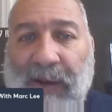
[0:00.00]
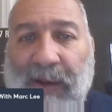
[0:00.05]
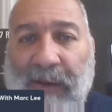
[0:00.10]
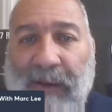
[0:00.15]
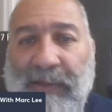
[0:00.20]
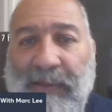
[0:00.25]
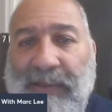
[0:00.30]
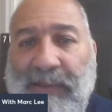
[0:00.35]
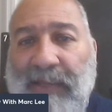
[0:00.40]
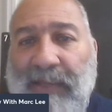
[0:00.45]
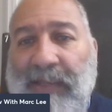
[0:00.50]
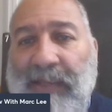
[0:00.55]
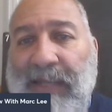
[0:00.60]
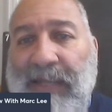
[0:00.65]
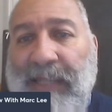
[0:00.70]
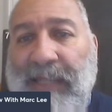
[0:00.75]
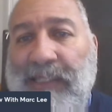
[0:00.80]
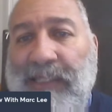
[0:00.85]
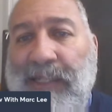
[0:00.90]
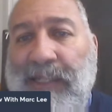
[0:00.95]
On his Sunday
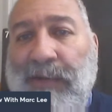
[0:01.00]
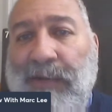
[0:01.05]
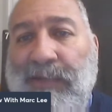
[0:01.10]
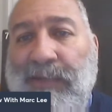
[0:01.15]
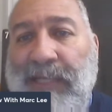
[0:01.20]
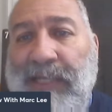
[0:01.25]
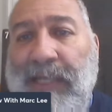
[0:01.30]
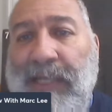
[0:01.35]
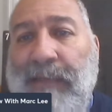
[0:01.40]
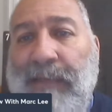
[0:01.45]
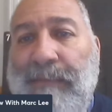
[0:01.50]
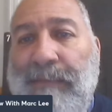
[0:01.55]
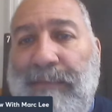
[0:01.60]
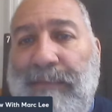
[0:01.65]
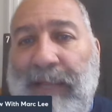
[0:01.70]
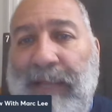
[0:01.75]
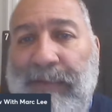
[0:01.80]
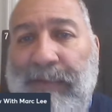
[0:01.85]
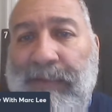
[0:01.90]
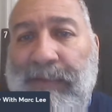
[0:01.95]
night show, Dean
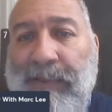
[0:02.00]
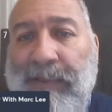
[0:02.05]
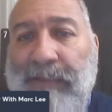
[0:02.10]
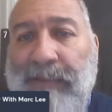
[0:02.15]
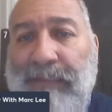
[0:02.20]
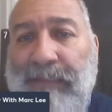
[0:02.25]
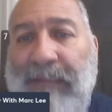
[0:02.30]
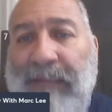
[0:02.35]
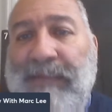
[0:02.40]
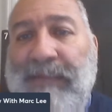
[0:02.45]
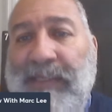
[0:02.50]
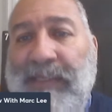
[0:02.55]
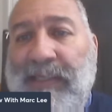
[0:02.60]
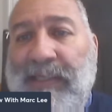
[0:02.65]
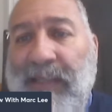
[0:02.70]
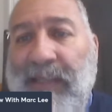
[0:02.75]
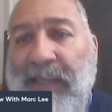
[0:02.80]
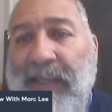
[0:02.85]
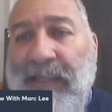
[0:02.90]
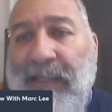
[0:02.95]

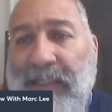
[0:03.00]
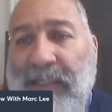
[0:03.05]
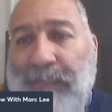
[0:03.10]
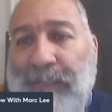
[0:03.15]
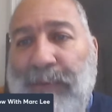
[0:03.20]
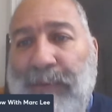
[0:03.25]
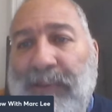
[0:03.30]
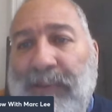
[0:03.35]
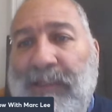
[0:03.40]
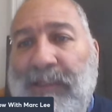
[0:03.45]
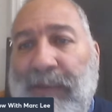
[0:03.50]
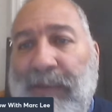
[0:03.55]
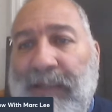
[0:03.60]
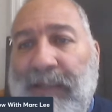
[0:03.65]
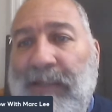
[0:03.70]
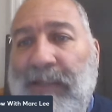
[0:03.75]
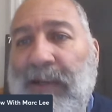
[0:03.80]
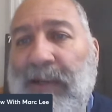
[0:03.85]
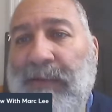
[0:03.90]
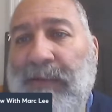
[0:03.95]
Blevins, the sports
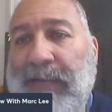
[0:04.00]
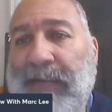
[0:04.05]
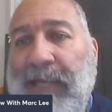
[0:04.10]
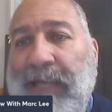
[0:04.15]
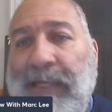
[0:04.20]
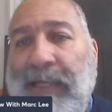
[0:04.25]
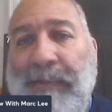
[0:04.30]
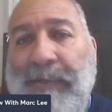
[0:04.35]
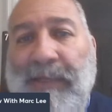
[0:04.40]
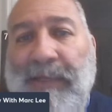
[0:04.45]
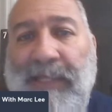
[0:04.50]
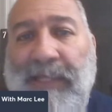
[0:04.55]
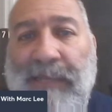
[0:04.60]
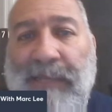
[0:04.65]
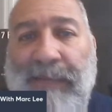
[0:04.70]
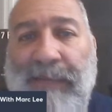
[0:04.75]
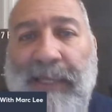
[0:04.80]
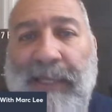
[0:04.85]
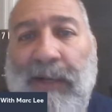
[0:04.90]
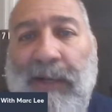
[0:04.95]
director of
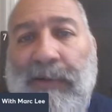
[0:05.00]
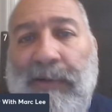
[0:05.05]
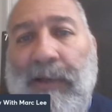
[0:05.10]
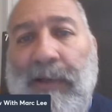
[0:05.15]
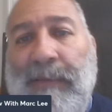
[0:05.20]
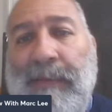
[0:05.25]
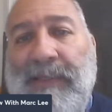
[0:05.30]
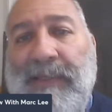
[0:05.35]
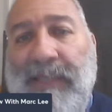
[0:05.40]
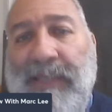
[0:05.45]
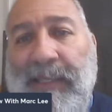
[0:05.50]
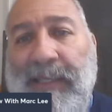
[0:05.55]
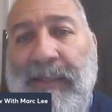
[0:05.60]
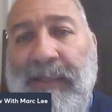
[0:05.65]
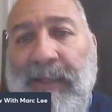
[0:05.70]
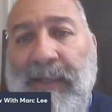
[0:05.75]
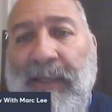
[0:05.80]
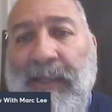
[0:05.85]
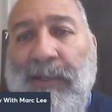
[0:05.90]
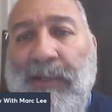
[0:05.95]
KWTV in Oklahoma
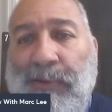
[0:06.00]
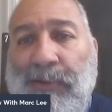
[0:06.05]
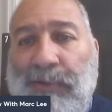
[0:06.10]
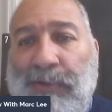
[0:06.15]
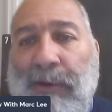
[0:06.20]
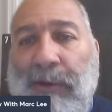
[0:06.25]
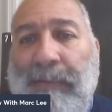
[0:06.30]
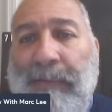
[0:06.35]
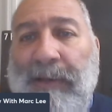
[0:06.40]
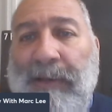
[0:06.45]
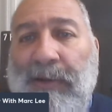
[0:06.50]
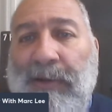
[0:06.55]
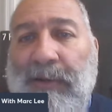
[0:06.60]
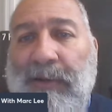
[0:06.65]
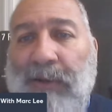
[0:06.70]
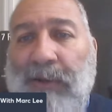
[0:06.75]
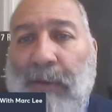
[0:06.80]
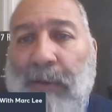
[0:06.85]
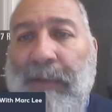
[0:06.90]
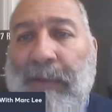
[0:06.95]
City, who grew up
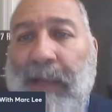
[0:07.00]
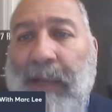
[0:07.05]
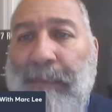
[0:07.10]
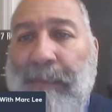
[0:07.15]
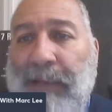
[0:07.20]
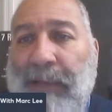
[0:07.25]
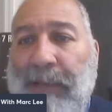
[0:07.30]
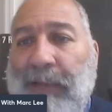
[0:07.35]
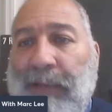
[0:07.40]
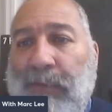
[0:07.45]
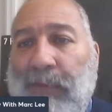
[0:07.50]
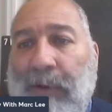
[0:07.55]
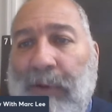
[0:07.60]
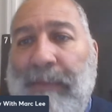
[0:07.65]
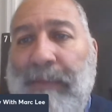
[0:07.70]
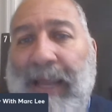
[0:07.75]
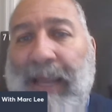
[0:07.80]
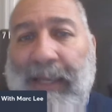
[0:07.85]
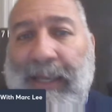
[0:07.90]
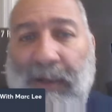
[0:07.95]
in Norman and played
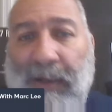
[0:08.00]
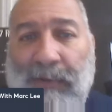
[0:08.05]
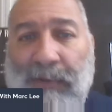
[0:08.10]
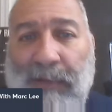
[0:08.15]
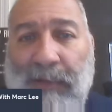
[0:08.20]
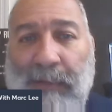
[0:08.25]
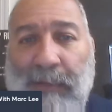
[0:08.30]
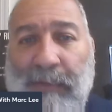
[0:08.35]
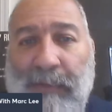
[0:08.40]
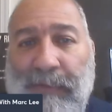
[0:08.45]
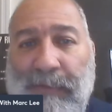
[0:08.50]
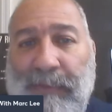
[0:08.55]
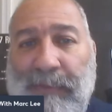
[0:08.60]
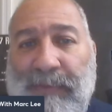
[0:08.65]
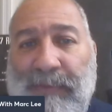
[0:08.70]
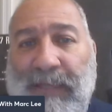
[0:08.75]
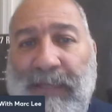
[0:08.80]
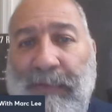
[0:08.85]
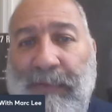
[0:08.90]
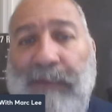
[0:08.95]
quarterback at Oklahoma
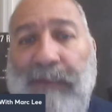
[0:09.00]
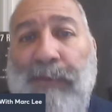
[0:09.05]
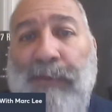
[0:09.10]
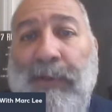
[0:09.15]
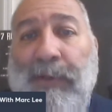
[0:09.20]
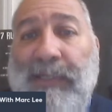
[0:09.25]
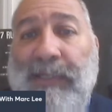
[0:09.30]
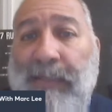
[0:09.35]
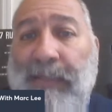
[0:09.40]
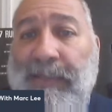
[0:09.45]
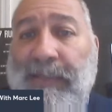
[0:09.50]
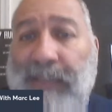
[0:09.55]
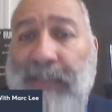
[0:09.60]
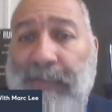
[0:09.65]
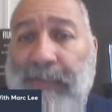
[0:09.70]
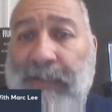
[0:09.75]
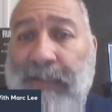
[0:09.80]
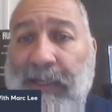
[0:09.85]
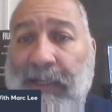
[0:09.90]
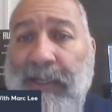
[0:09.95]
from 74 to
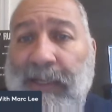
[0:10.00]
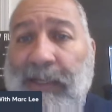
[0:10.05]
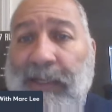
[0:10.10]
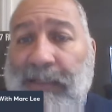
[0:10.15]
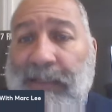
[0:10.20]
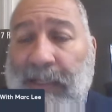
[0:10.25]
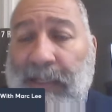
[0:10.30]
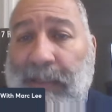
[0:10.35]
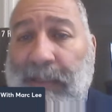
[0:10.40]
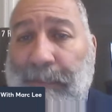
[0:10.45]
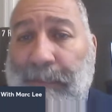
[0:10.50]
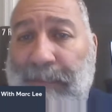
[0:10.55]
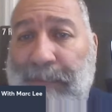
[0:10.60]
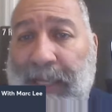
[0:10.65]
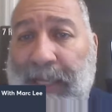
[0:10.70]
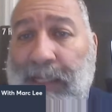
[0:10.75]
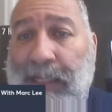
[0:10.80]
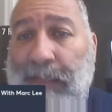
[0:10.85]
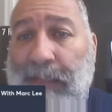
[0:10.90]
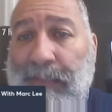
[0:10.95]
77, said the
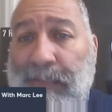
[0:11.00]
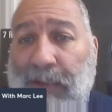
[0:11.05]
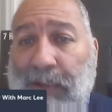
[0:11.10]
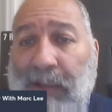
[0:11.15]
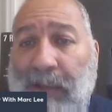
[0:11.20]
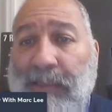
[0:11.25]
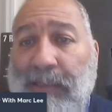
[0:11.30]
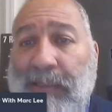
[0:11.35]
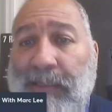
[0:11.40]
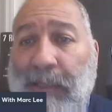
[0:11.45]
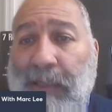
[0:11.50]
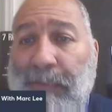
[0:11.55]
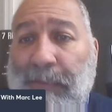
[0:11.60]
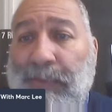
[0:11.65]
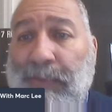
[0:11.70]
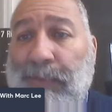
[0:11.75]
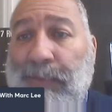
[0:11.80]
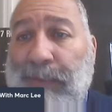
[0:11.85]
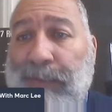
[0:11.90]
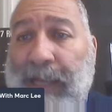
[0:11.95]
Bedlam loss
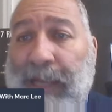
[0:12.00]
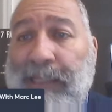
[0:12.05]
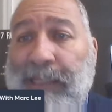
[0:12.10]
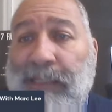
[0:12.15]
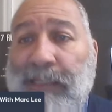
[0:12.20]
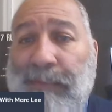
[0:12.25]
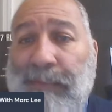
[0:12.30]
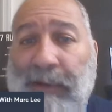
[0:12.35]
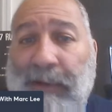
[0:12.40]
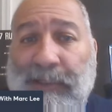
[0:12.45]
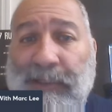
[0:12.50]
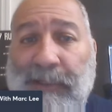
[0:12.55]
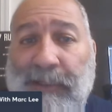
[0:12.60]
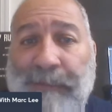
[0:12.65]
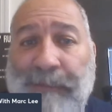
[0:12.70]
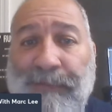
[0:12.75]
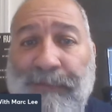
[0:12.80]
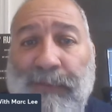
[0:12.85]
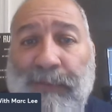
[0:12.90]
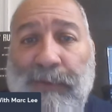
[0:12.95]
coupled with Riley's
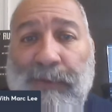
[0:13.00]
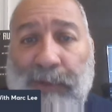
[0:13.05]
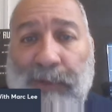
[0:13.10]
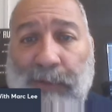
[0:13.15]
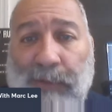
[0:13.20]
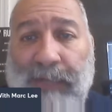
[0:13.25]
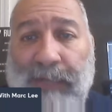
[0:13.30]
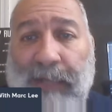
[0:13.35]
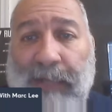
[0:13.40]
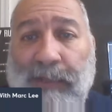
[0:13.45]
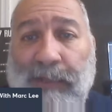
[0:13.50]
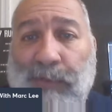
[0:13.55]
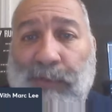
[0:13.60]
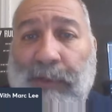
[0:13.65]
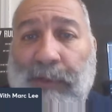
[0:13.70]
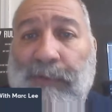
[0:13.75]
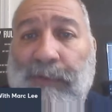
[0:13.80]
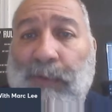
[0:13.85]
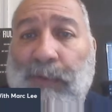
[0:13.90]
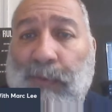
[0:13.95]
departure would go down as
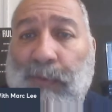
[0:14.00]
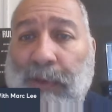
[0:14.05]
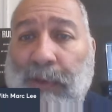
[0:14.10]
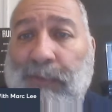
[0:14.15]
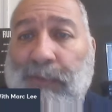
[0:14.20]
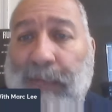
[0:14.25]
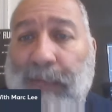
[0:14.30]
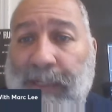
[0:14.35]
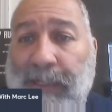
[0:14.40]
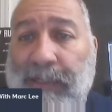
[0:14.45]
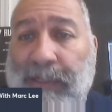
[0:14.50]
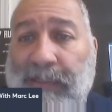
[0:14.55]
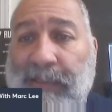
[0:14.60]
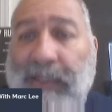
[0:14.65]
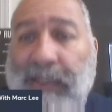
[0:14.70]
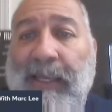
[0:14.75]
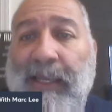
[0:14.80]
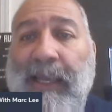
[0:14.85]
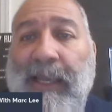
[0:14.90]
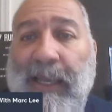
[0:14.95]
one of the worst weekends
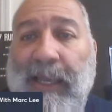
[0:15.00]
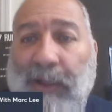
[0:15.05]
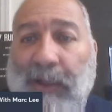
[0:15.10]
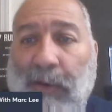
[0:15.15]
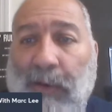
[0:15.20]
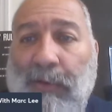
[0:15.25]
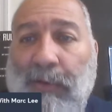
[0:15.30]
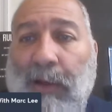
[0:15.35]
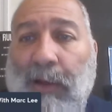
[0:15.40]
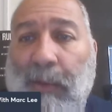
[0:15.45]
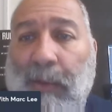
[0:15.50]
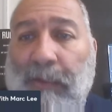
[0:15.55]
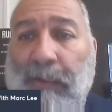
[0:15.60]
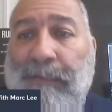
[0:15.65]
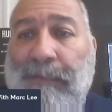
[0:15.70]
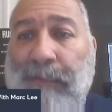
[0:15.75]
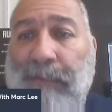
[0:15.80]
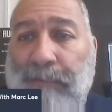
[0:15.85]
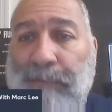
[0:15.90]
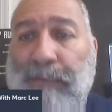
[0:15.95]
in
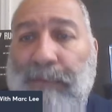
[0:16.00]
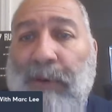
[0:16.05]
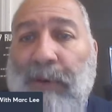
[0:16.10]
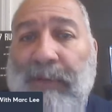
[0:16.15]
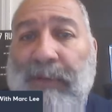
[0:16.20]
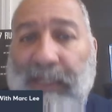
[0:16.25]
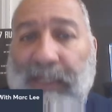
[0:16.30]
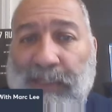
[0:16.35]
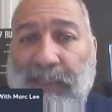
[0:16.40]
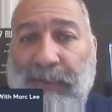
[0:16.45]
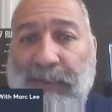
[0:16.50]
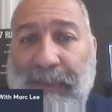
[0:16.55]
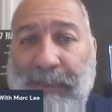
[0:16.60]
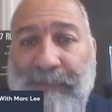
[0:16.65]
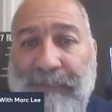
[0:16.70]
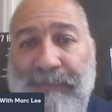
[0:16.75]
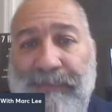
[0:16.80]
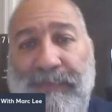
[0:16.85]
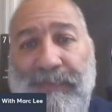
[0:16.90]
Oklahoma football history.